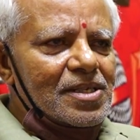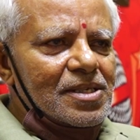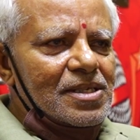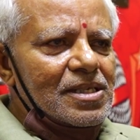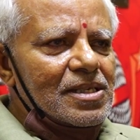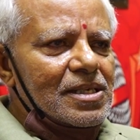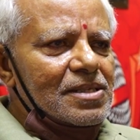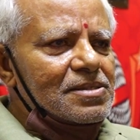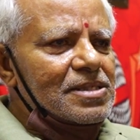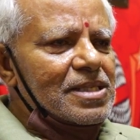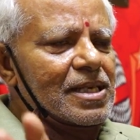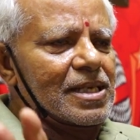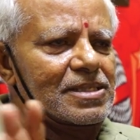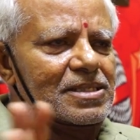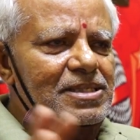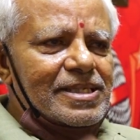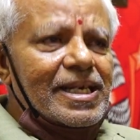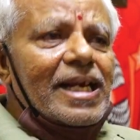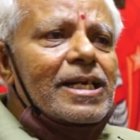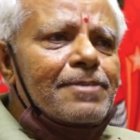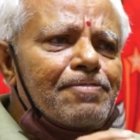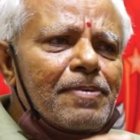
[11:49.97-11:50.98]

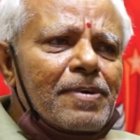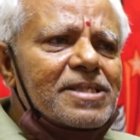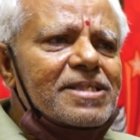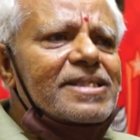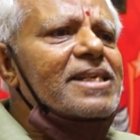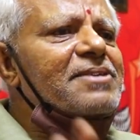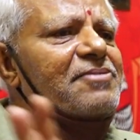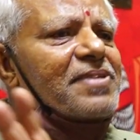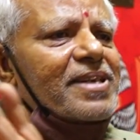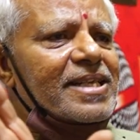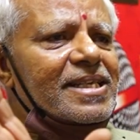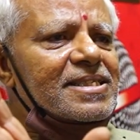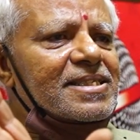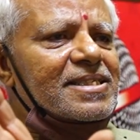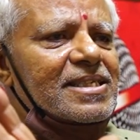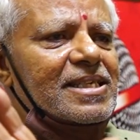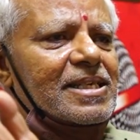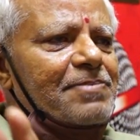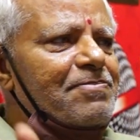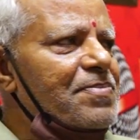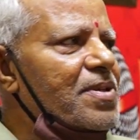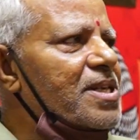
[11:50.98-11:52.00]
10% we can
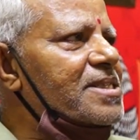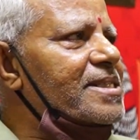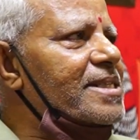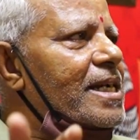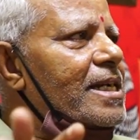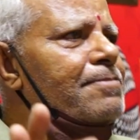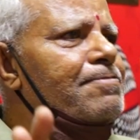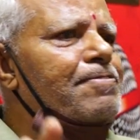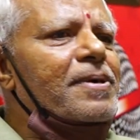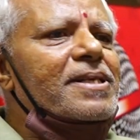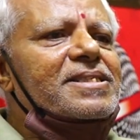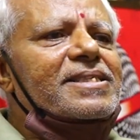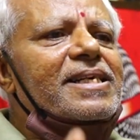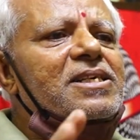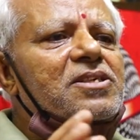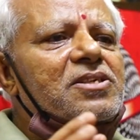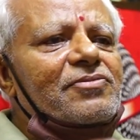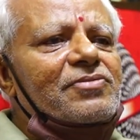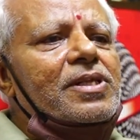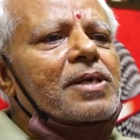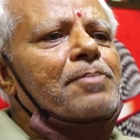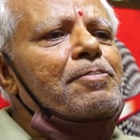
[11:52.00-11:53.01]
say, 10%
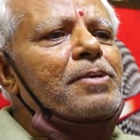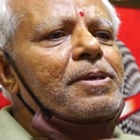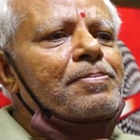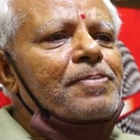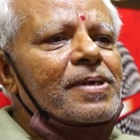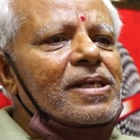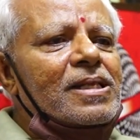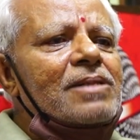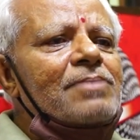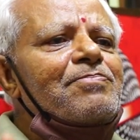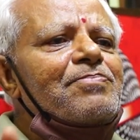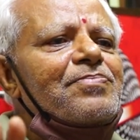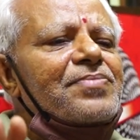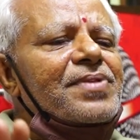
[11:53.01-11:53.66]
of the people,